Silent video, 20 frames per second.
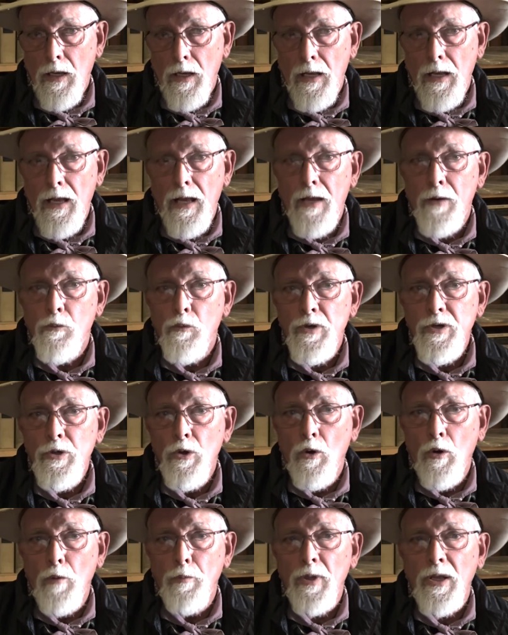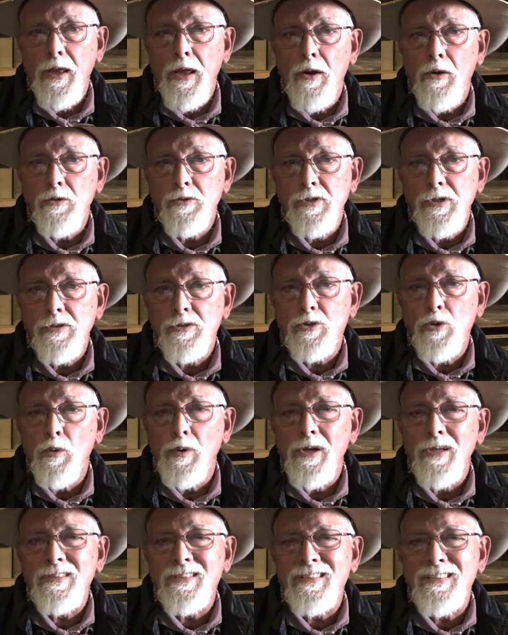and renewable energies to an
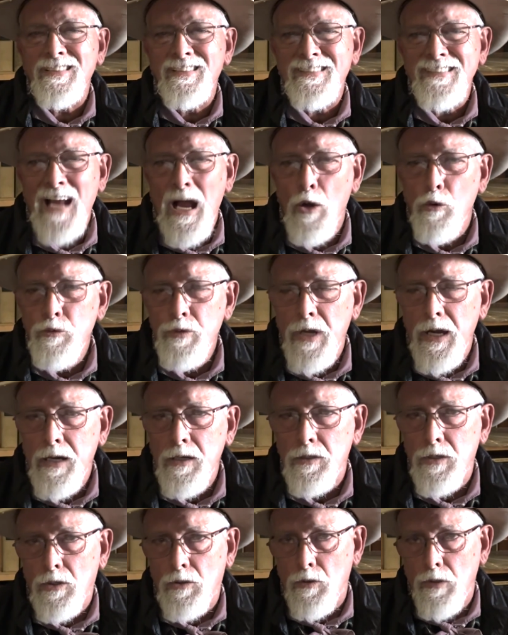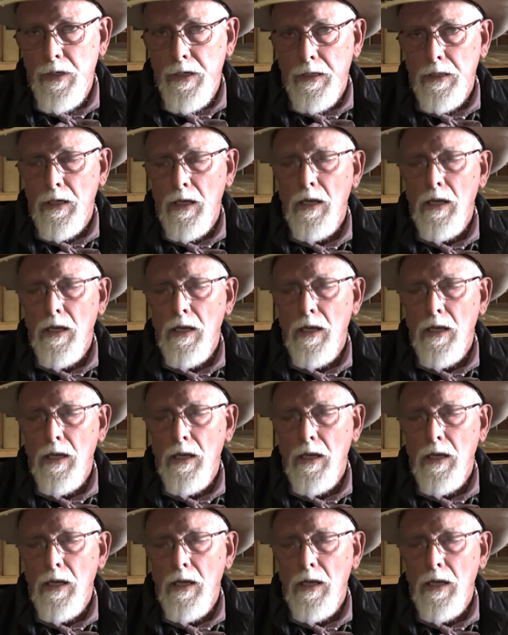astounding degree,